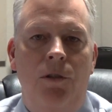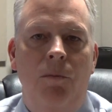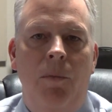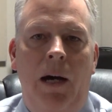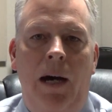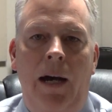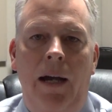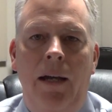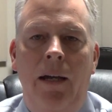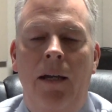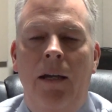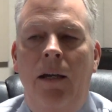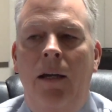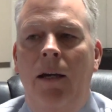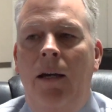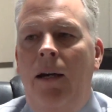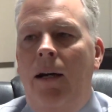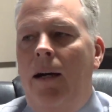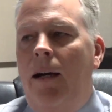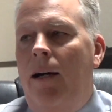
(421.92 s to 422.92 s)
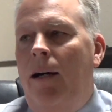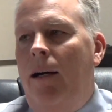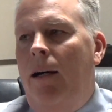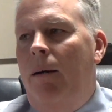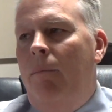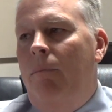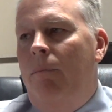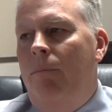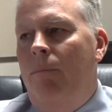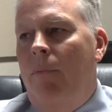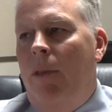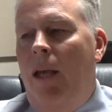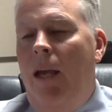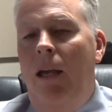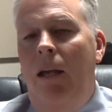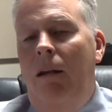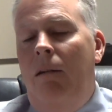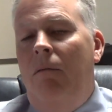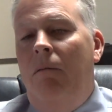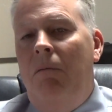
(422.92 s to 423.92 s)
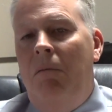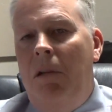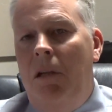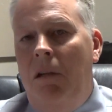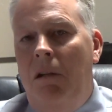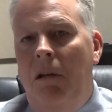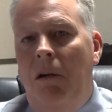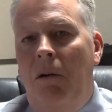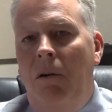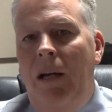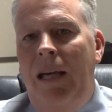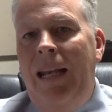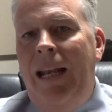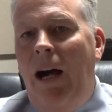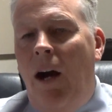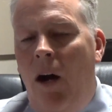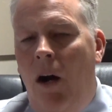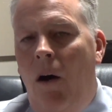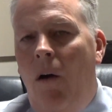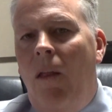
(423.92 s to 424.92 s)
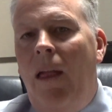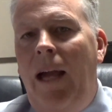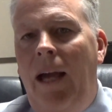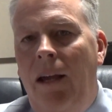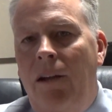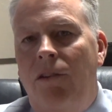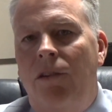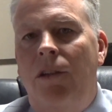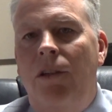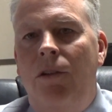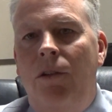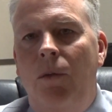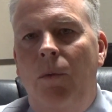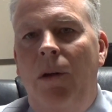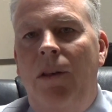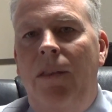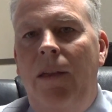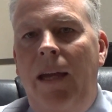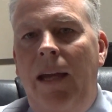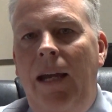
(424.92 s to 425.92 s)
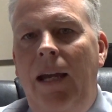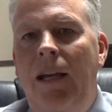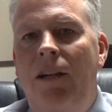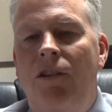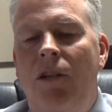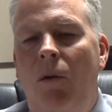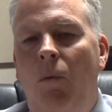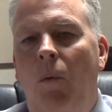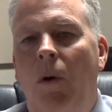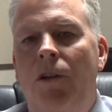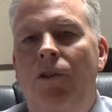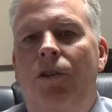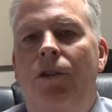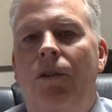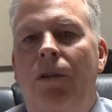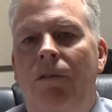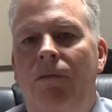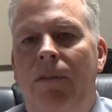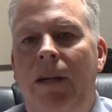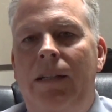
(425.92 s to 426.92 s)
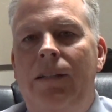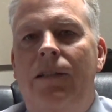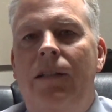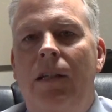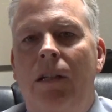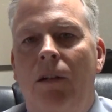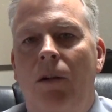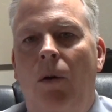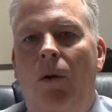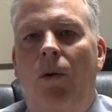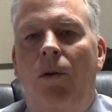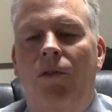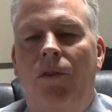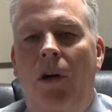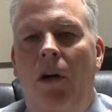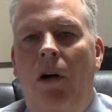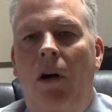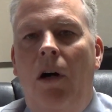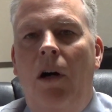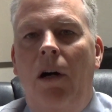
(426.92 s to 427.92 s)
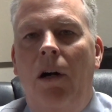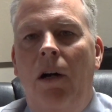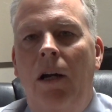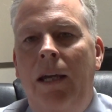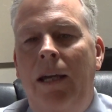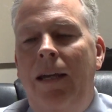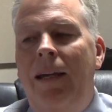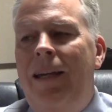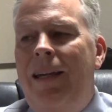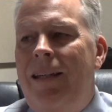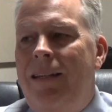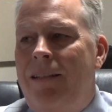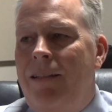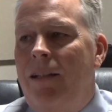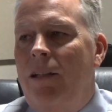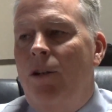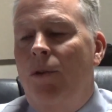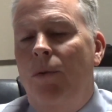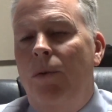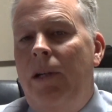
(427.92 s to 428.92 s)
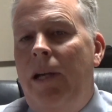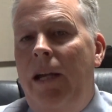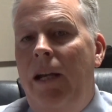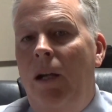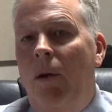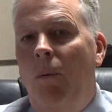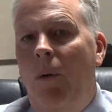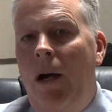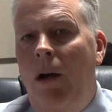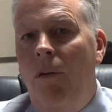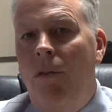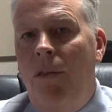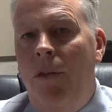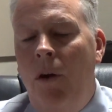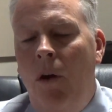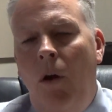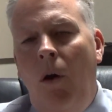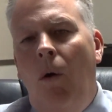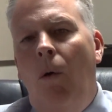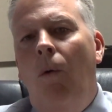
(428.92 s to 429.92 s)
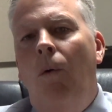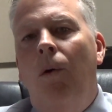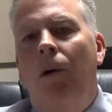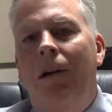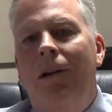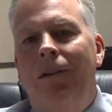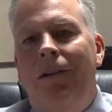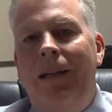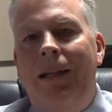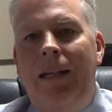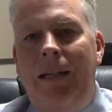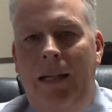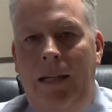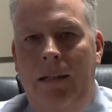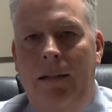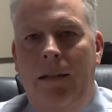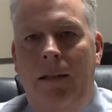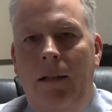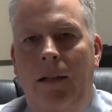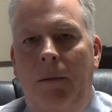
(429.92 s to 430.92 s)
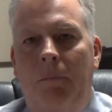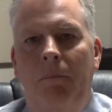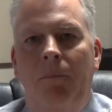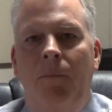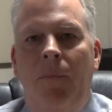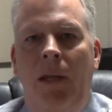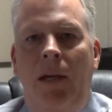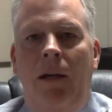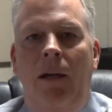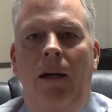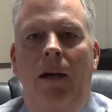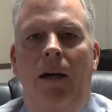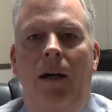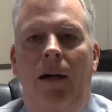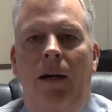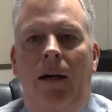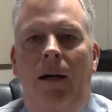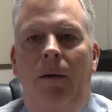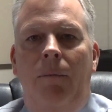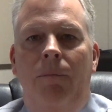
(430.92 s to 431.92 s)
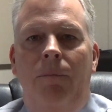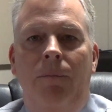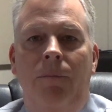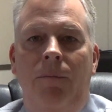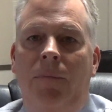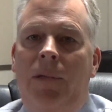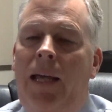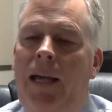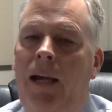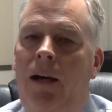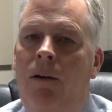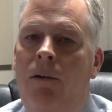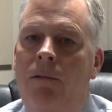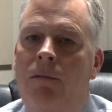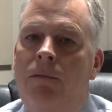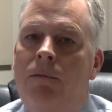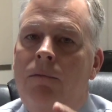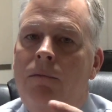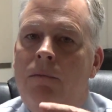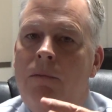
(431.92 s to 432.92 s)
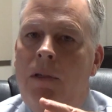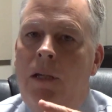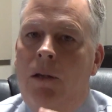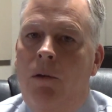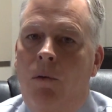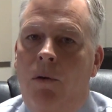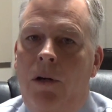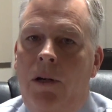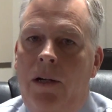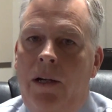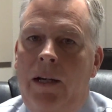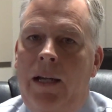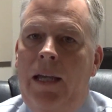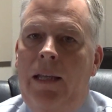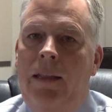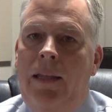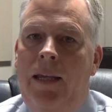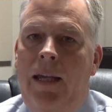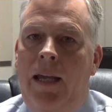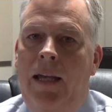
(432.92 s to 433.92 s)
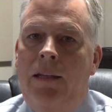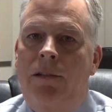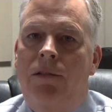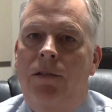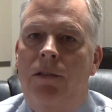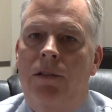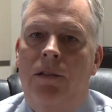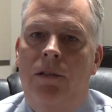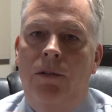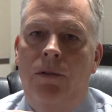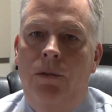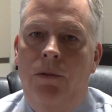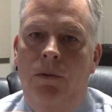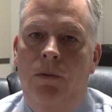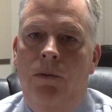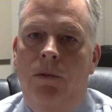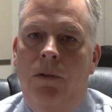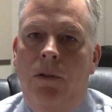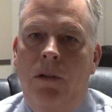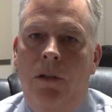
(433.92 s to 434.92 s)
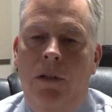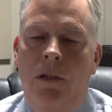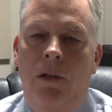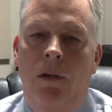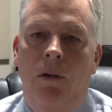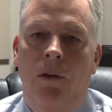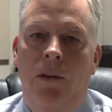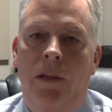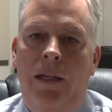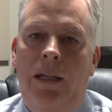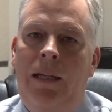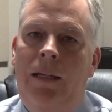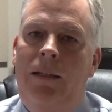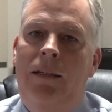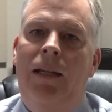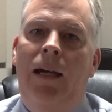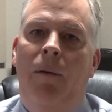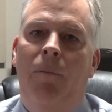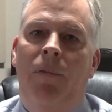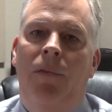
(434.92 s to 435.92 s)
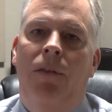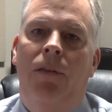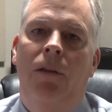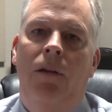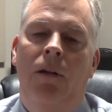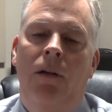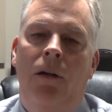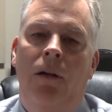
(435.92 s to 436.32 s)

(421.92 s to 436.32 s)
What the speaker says: you buy? And it all has to do with age and what your investing goals are. Is it creating wealth or is it income? Now, in order to get the answer to the in-depth